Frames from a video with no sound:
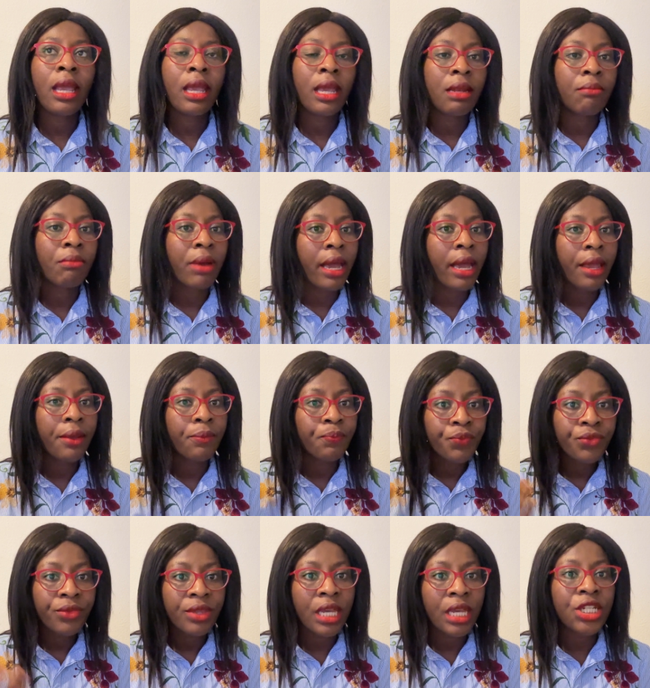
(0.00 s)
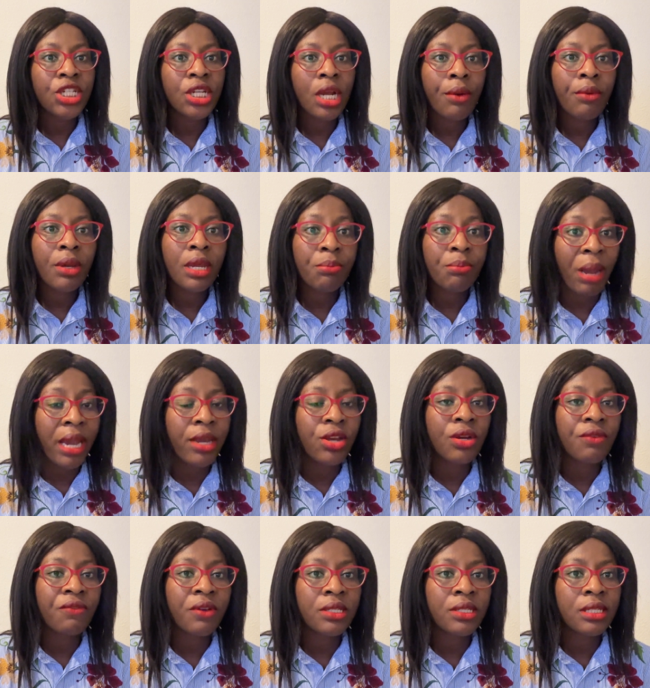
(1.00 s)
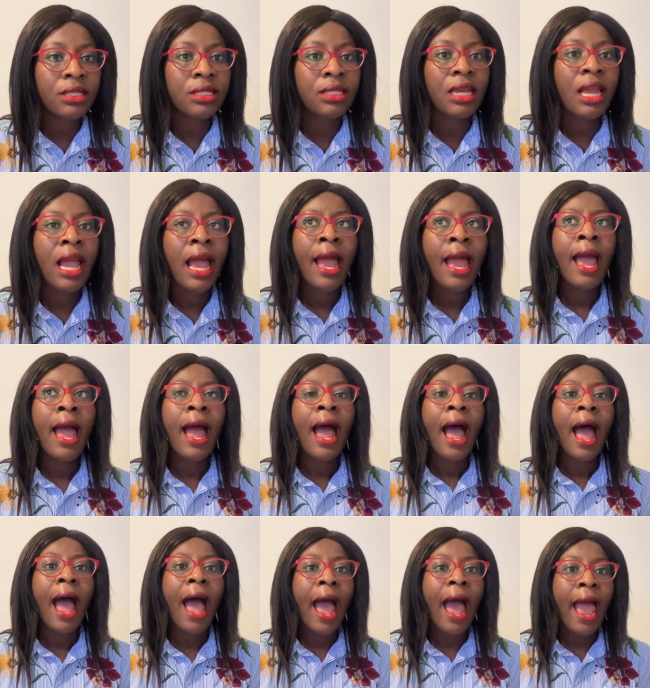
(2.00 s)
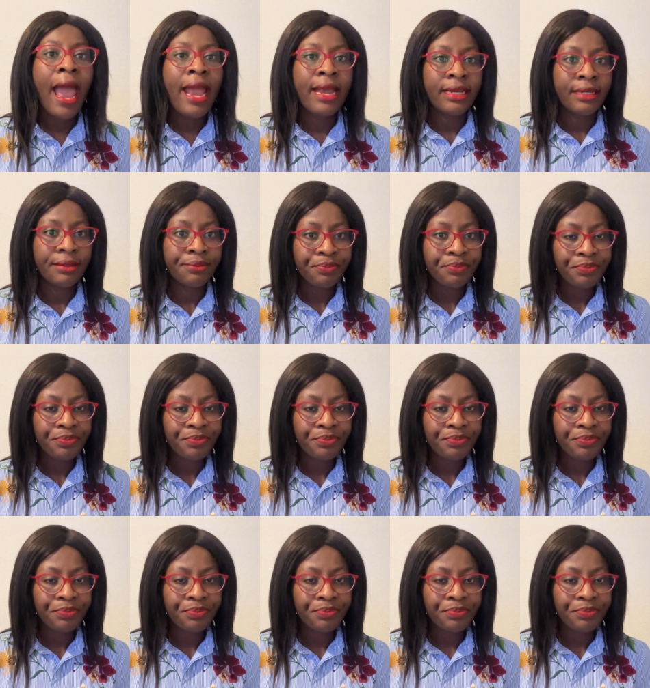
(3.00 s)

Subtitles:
in my tertiary, my university, I